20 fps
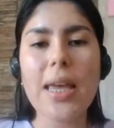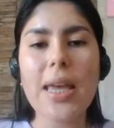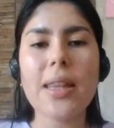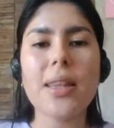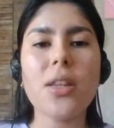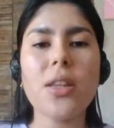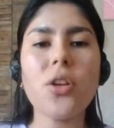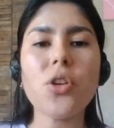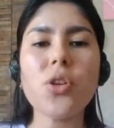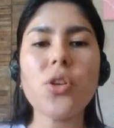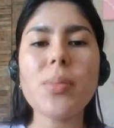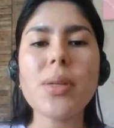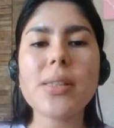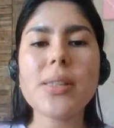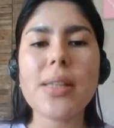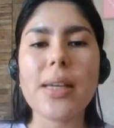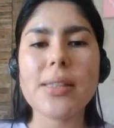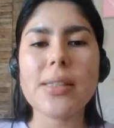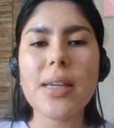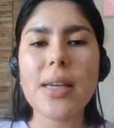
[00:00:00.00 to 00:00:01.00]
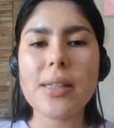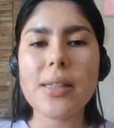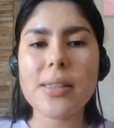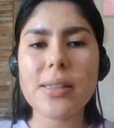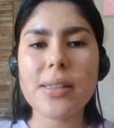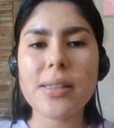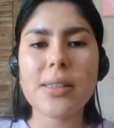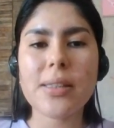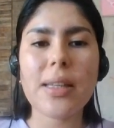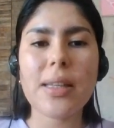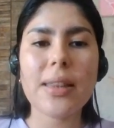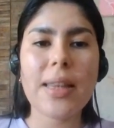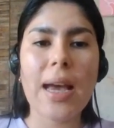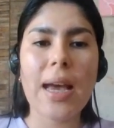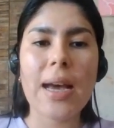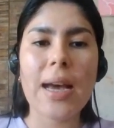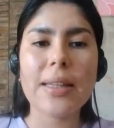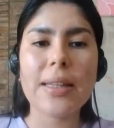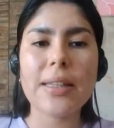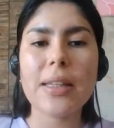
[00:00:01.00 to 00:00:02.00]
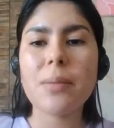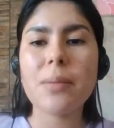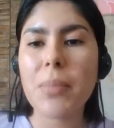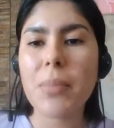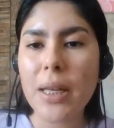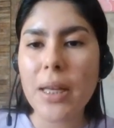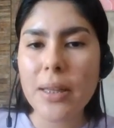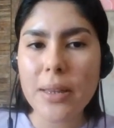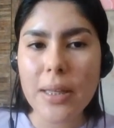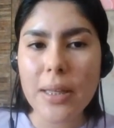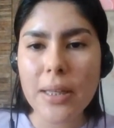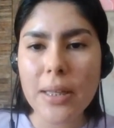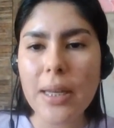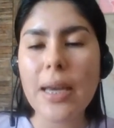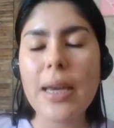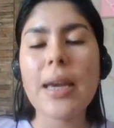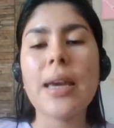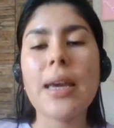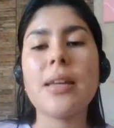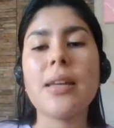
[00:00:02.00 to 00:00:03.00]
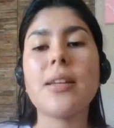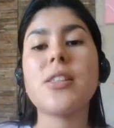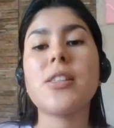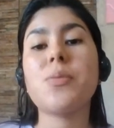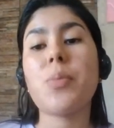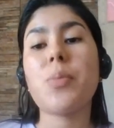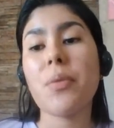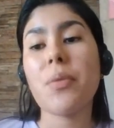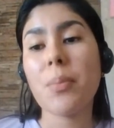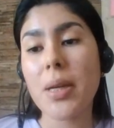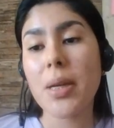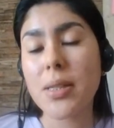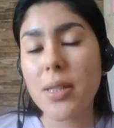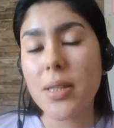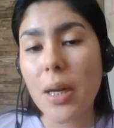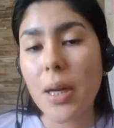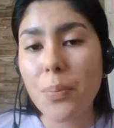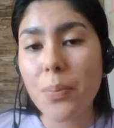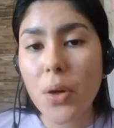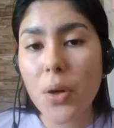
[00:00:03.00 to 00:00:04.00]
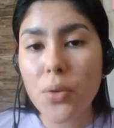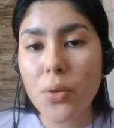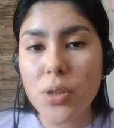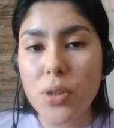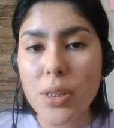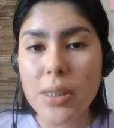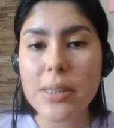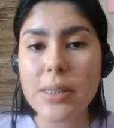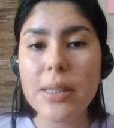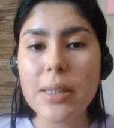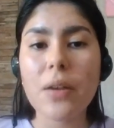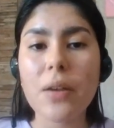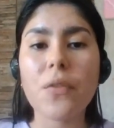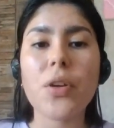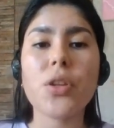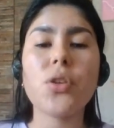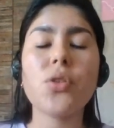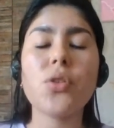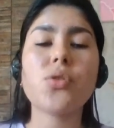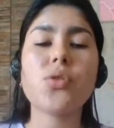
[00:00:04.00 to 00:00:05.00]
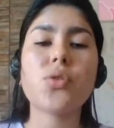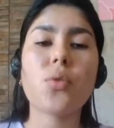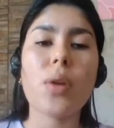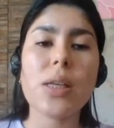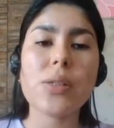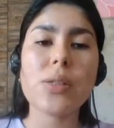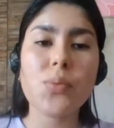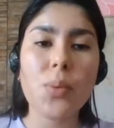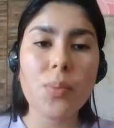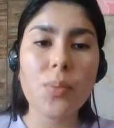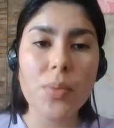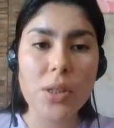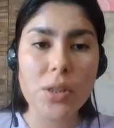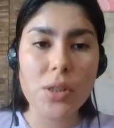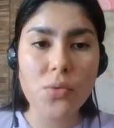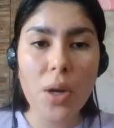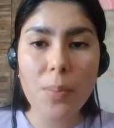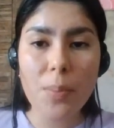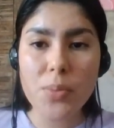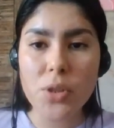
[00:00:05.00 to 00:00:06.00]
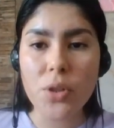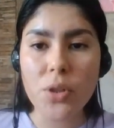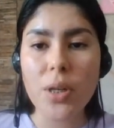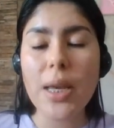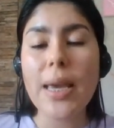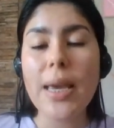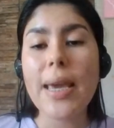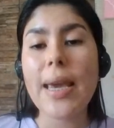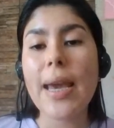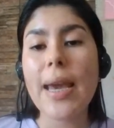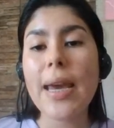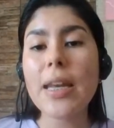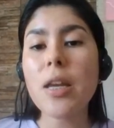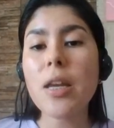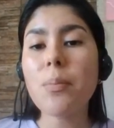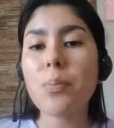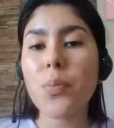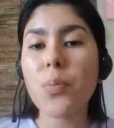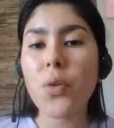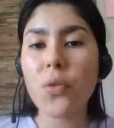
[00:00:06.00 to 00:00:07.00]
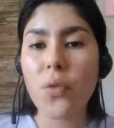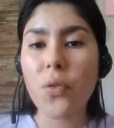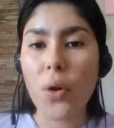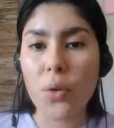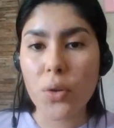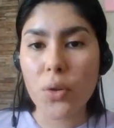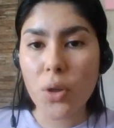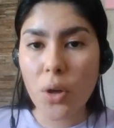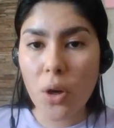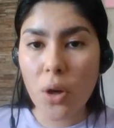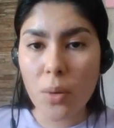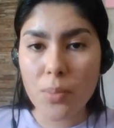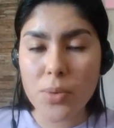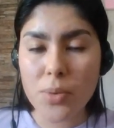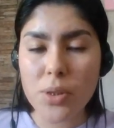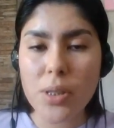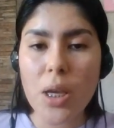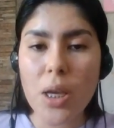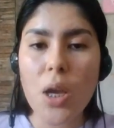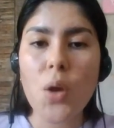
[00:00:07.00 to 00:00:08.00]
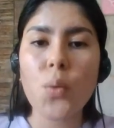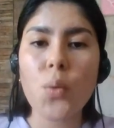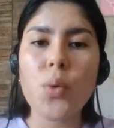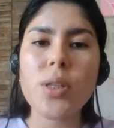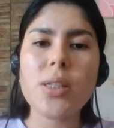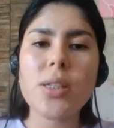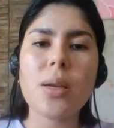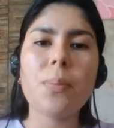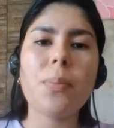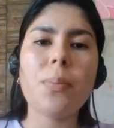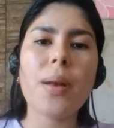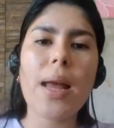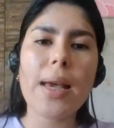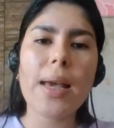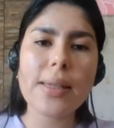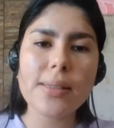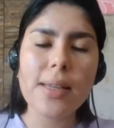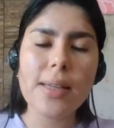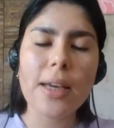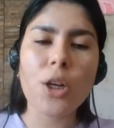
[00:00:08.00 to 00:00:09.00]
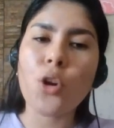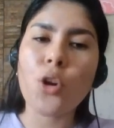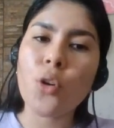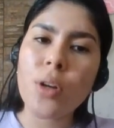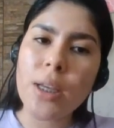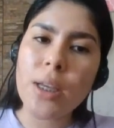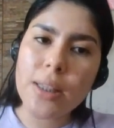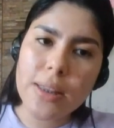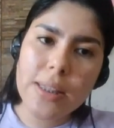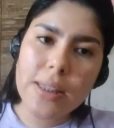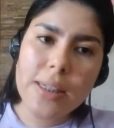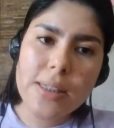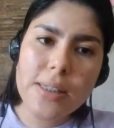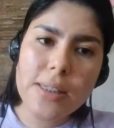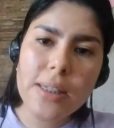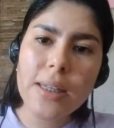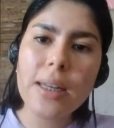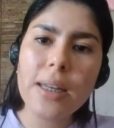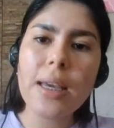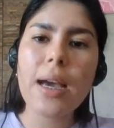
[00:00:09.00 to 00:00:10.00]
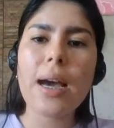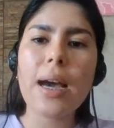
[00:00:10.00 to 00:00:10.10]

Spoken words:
The document suggests that blended and experimental approaches can reduce classroom disruption and improve outcomes, which implies that online teaching